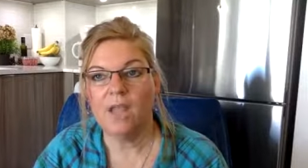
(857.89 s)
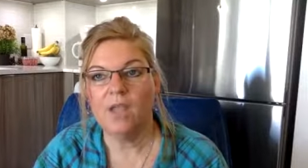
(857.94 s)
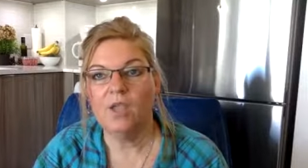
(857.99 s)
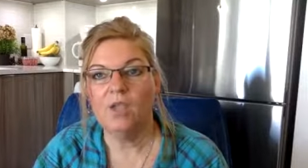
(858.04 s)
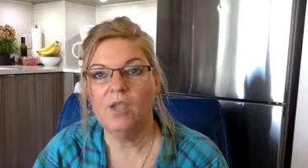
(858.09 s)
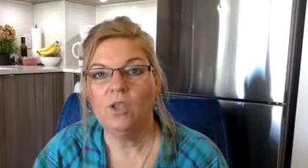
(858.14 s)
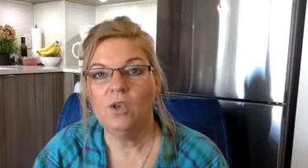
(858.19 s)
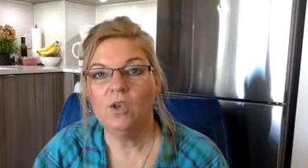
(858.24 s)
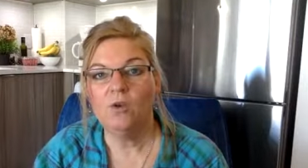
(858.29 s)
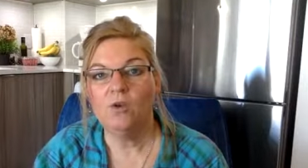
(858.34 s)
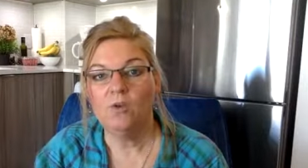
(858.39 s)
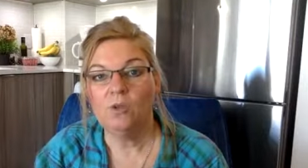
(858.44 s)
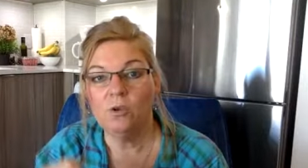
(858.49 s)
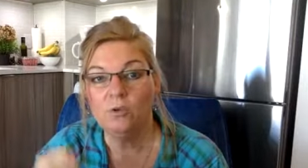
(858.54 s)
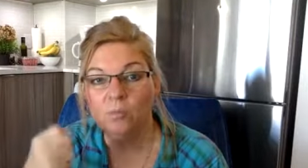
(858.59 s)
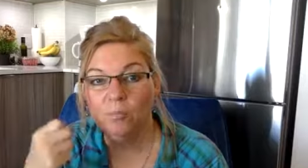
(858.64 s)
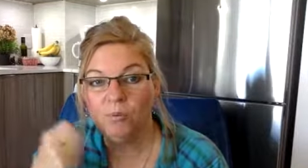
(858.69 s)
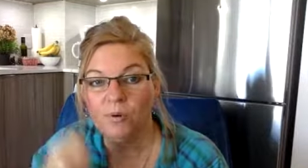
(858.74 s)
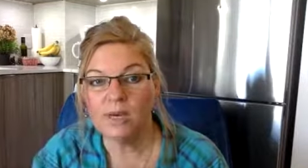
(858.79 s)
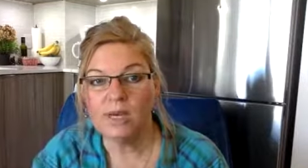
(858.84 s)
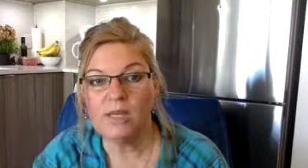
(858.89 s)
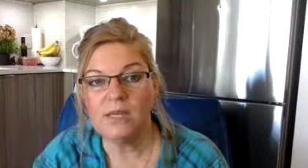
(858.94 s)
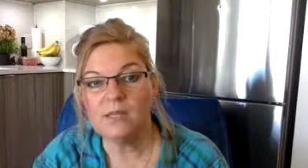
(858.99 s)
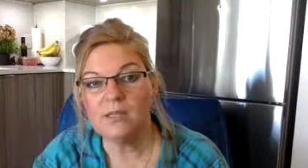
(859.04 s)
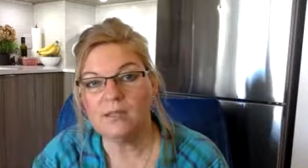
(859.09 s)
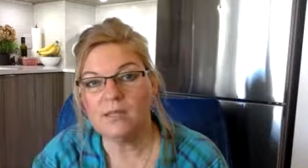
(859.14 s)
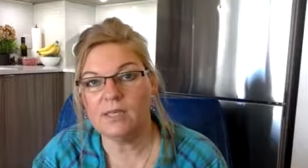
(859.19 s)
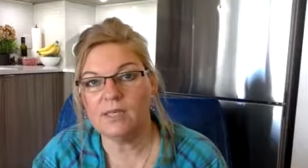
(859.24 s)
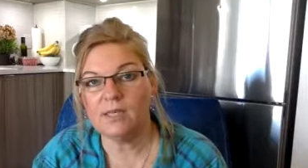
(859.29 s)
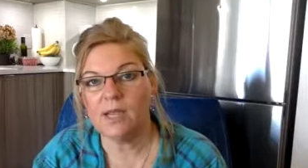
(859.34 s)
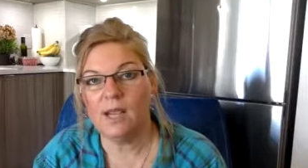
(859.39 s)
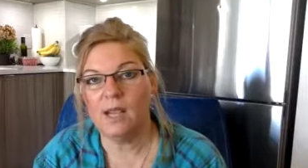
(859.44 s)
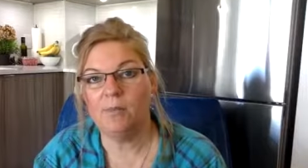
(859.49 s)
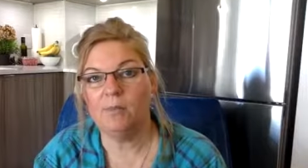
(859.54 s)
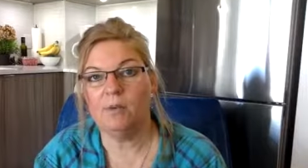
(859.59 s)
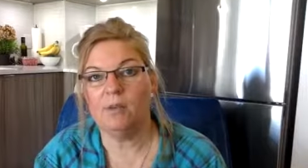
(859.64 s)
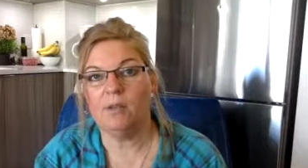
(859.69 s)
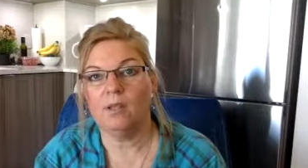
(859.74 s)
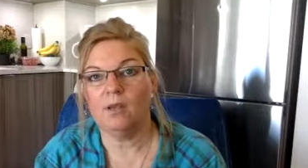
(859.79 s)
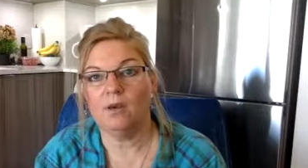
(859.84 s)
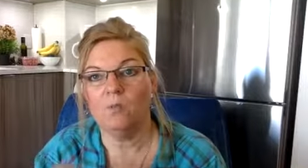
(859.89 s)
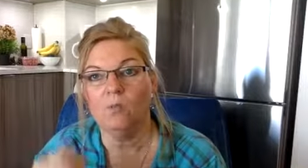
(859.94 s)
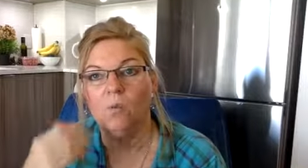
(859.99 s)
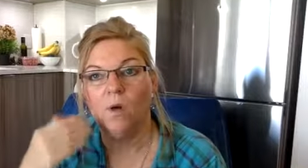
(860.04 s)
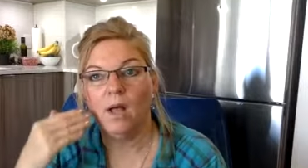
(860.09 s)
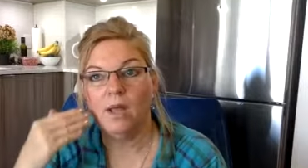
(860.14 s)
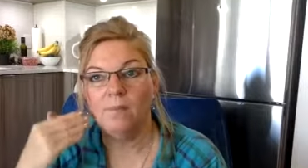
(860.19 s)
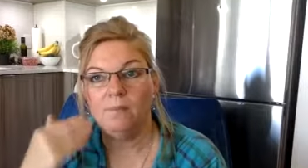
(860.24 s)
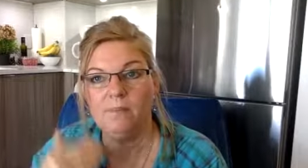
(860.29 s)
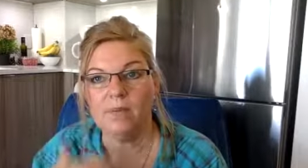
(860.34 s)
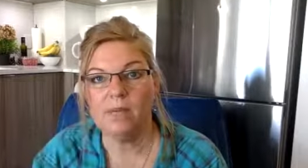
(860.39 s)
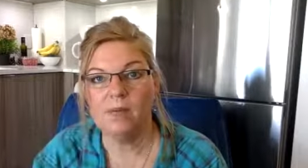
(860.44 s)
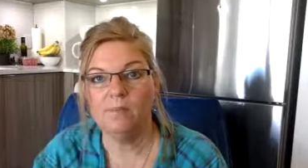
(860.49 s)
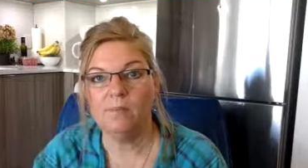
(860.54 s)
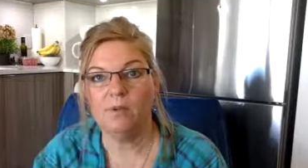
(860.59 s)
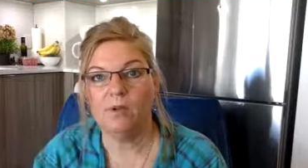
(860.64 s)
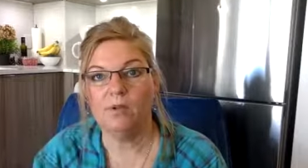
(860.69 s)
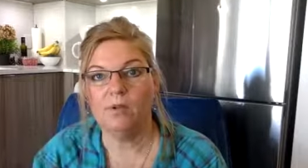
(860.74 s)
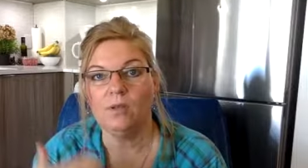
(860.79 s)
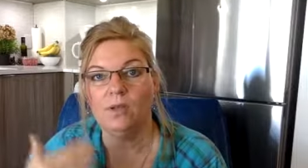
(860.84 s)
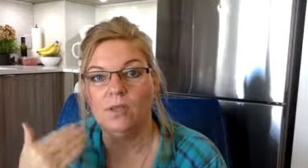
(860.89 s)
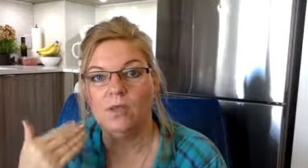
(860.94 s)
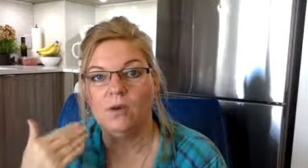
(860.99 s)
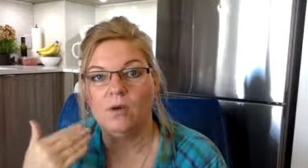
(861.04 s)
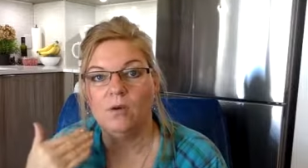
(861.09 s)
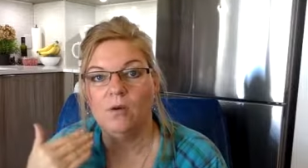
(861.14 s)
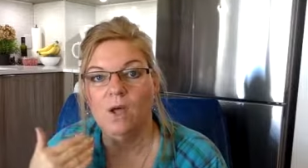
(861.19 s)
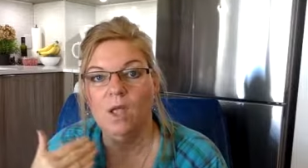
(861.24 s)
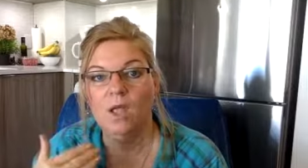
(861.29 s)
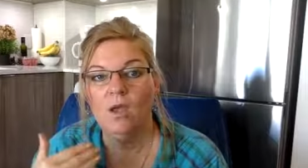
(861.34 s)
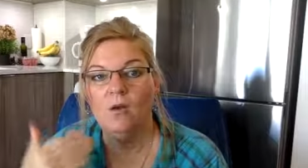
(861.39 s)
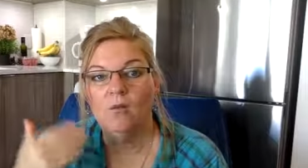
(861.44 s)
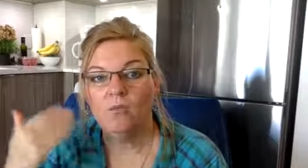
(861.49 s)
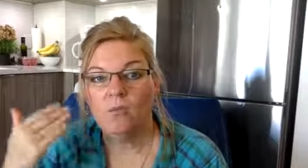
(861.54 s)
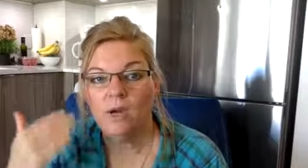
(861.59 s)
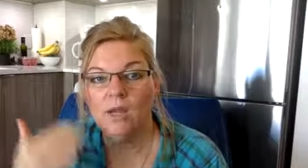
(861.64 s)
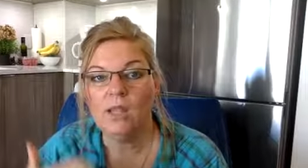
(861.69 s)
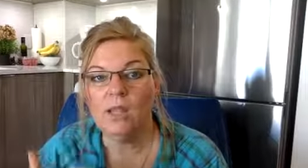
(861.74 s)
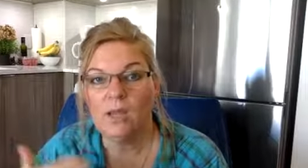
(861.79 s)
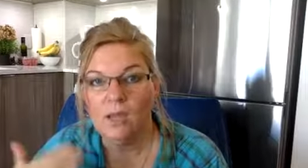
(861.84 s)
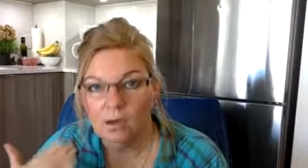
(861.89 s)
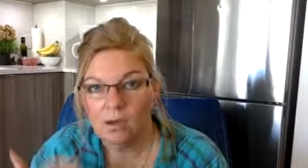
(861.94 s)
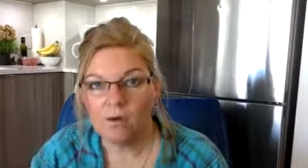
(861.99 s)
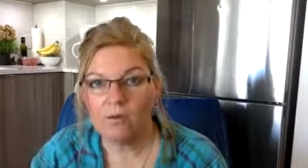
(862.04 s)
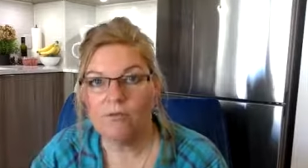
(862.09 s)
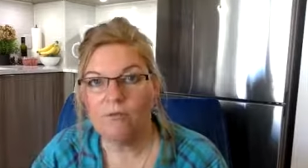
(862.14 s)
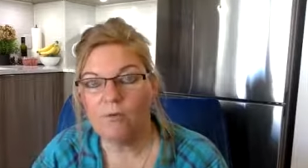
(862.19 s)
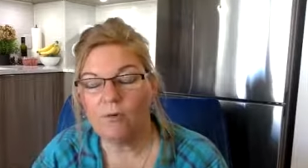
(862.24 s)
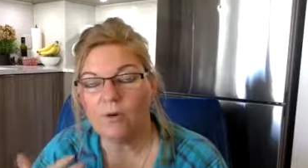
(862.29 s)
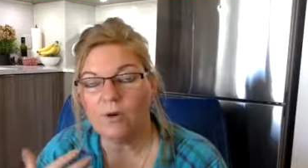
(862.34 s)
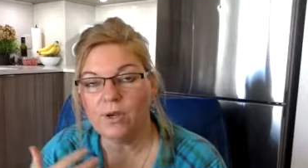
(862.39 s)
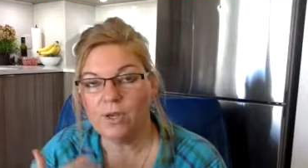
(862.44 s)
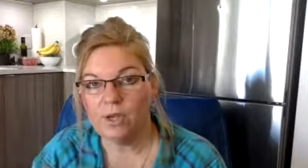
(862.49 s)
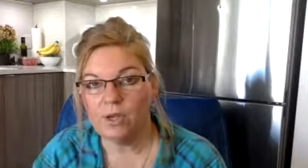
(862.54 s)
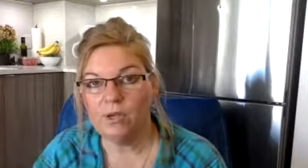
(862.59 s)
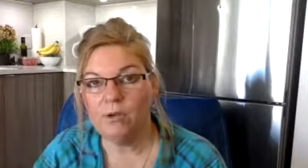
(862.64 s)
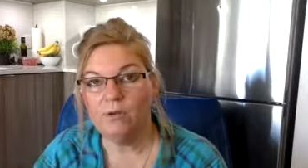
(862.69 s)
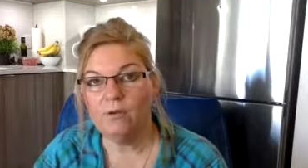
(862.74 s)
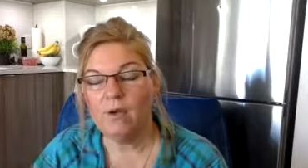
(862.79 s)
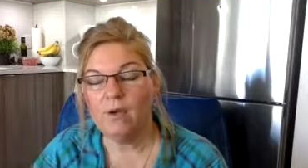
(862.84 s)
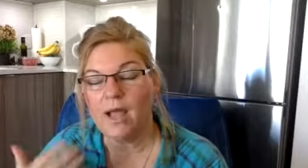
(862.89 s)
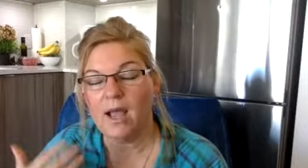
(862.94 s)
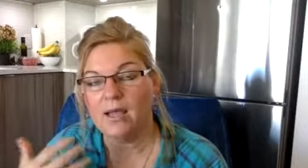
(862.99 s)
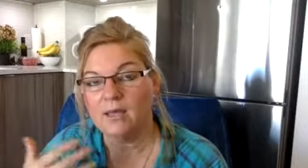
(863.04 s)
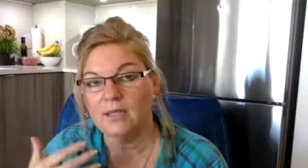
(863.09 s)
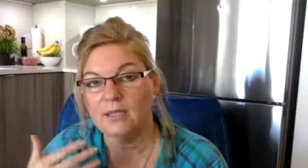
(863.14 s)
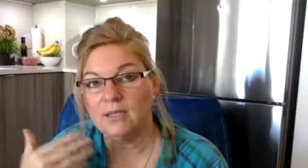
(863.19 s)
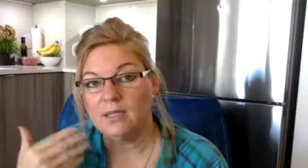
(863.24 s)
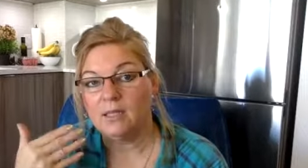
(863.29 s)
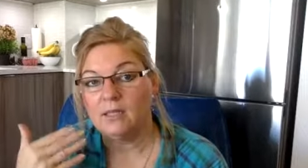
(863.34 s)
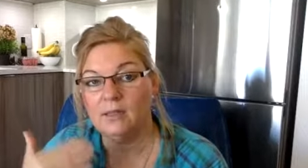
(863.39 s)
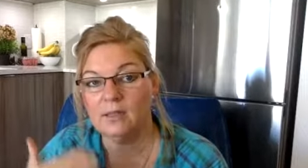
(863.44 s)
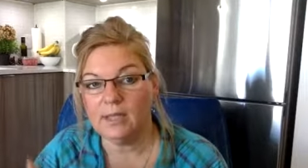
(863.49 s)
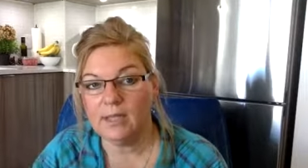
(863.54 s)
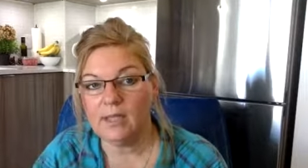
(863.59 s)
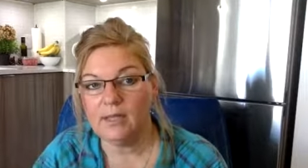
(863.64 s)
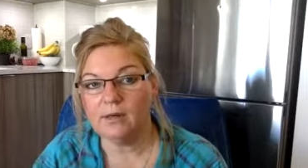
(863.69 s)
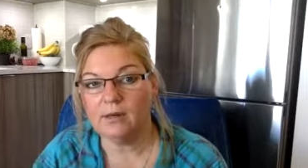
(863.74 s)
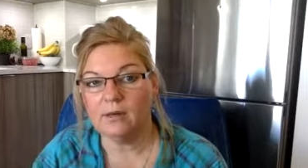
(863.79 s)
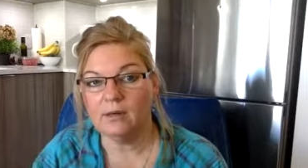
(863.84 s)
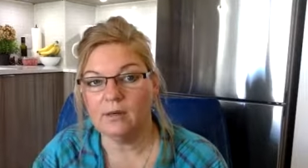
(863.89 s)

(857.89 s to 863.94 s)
you know you bring to the table and what people you know really look for you as the leader